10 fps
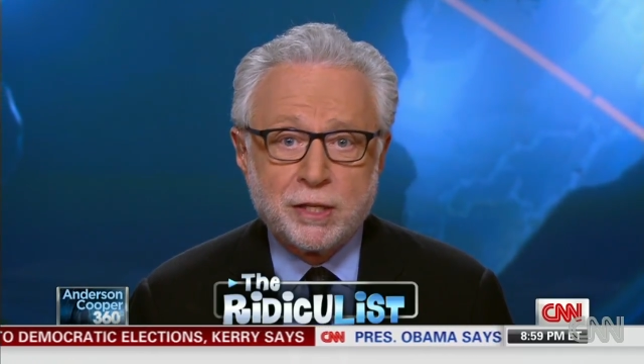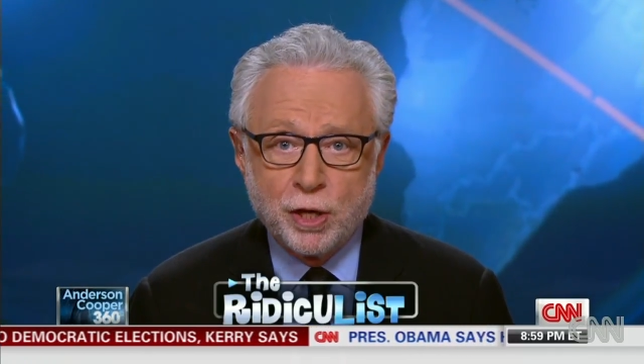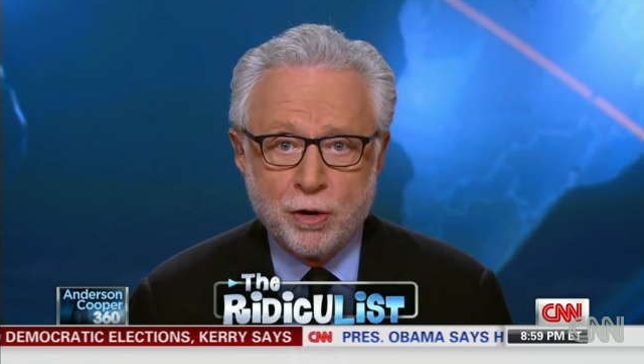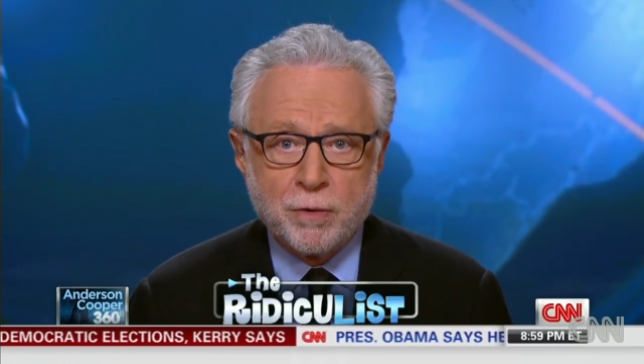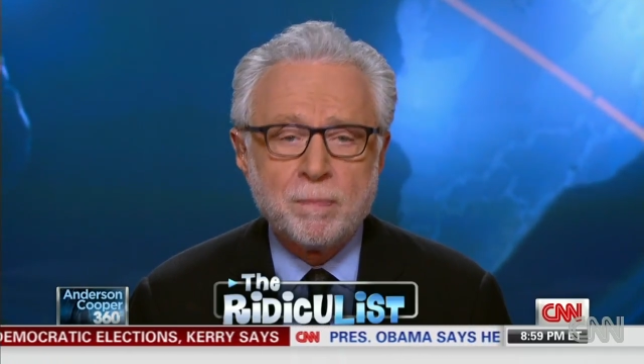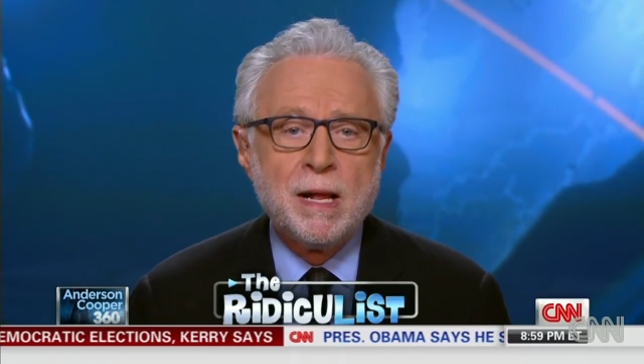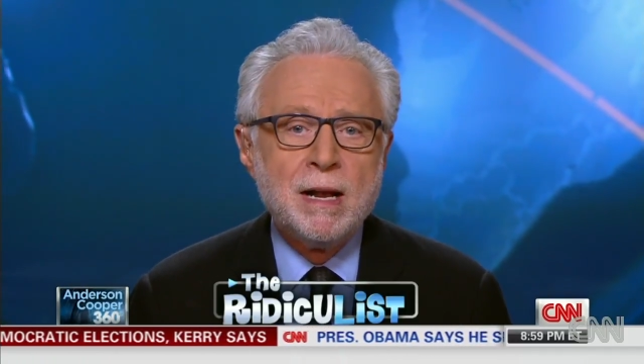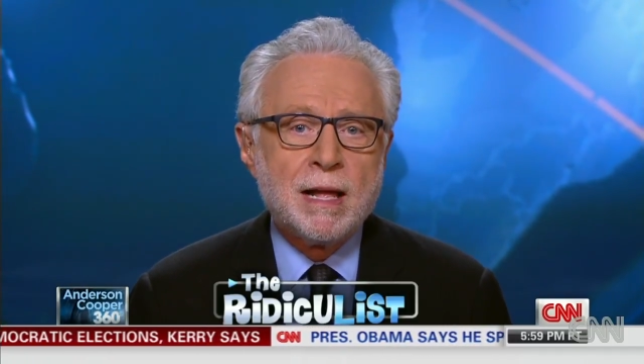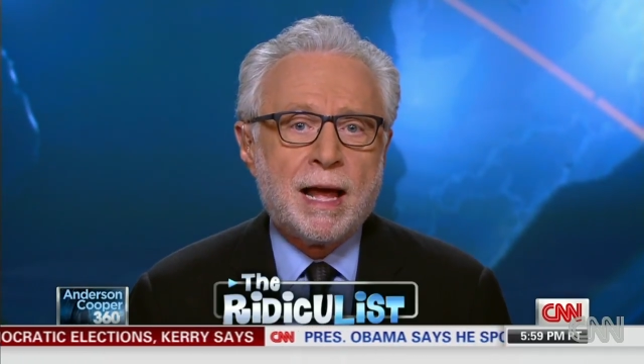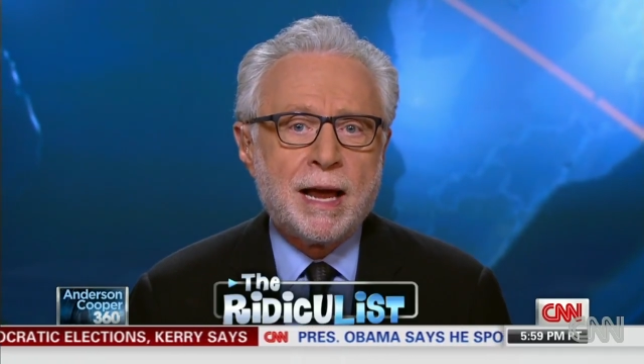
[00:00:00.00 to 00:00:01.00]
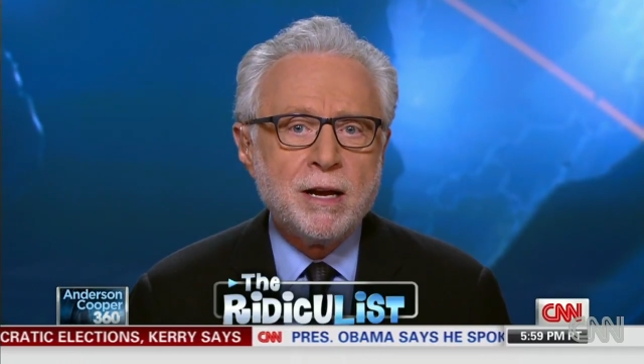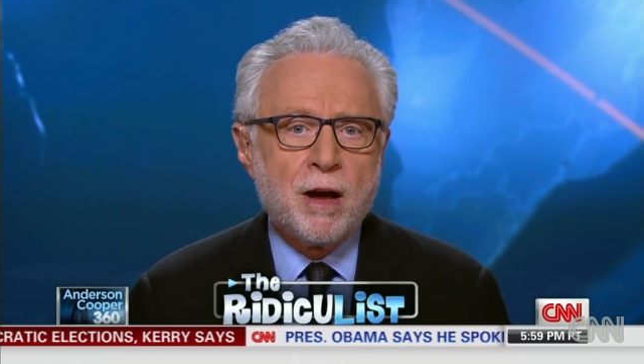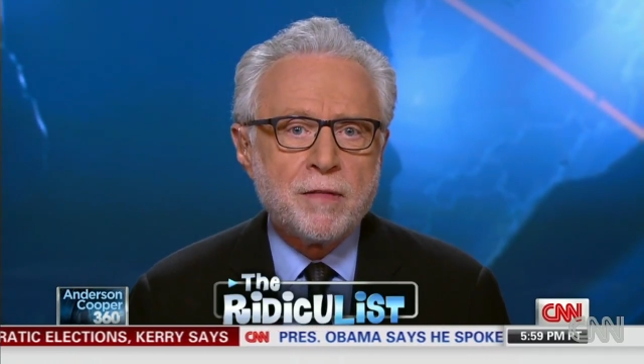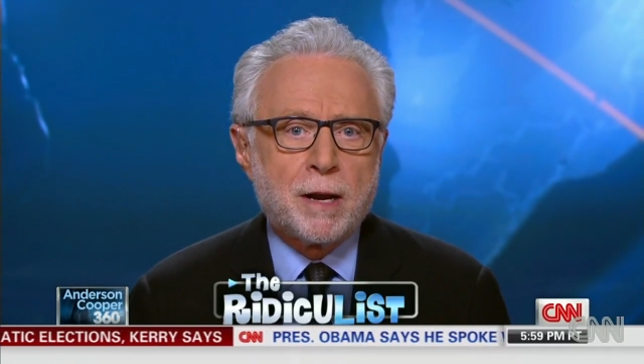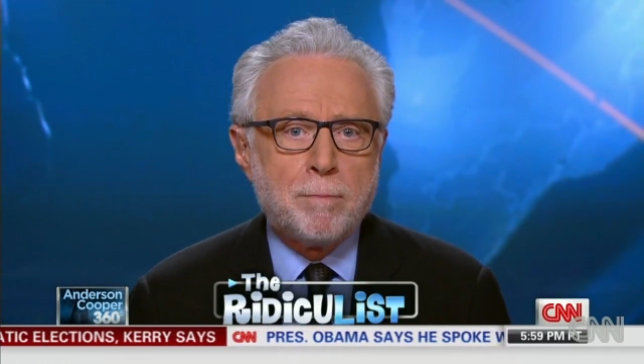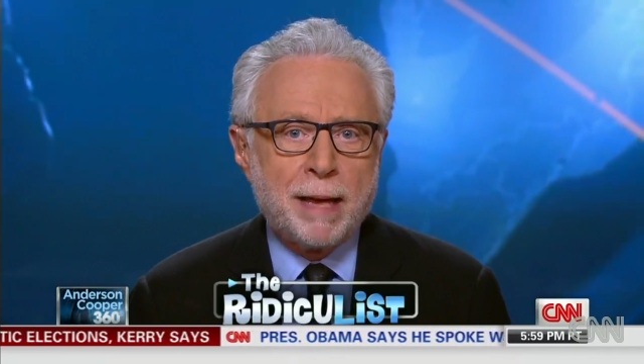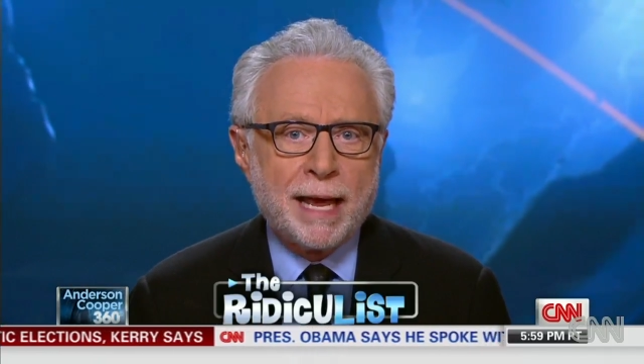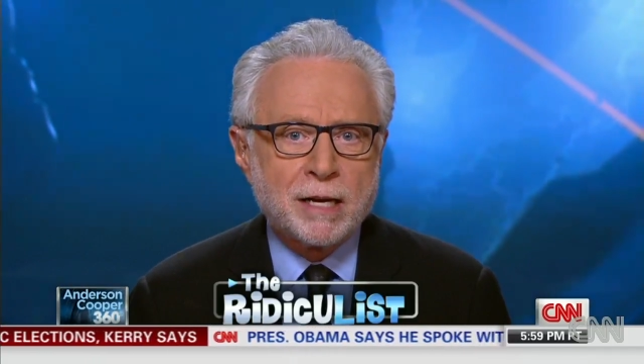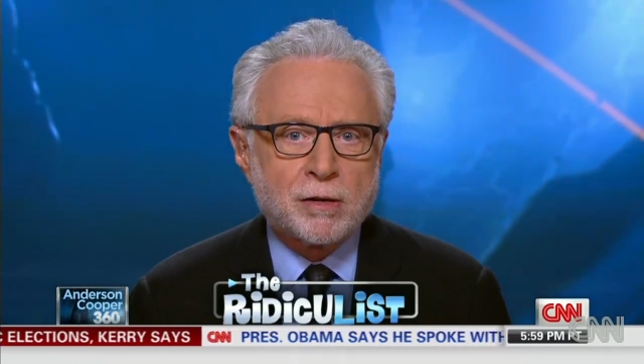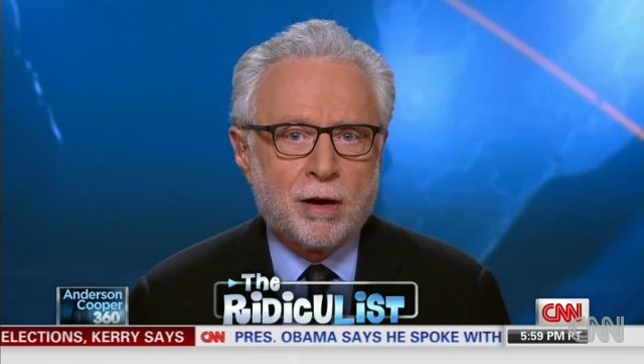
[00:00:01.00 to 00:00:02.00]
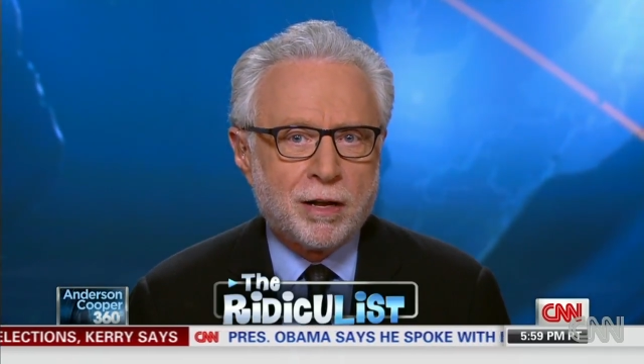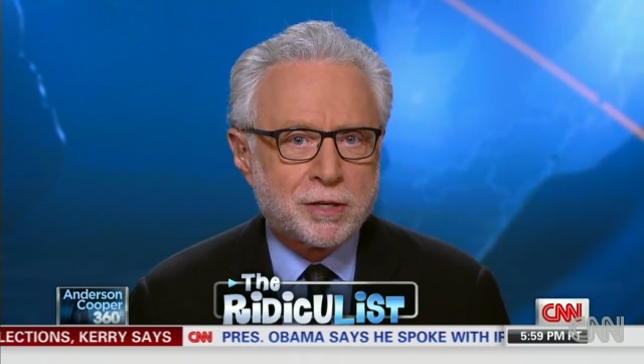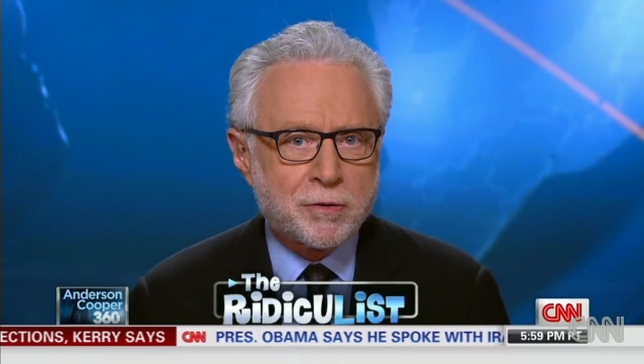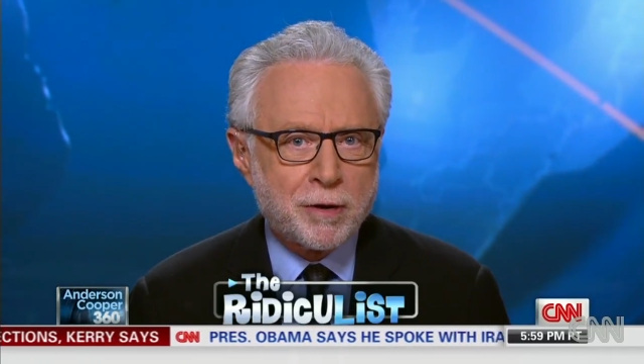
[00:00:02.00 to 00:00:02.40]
Two, I know that a band called